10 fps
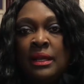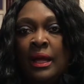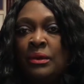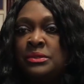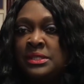
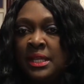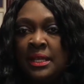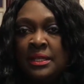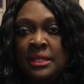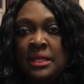
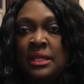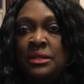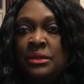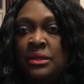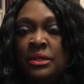outstanding
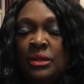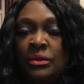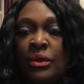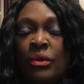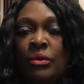in, you know,
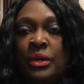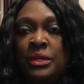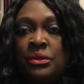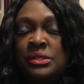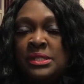the whole
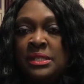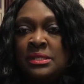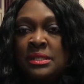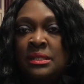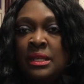indoor
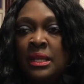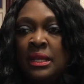season.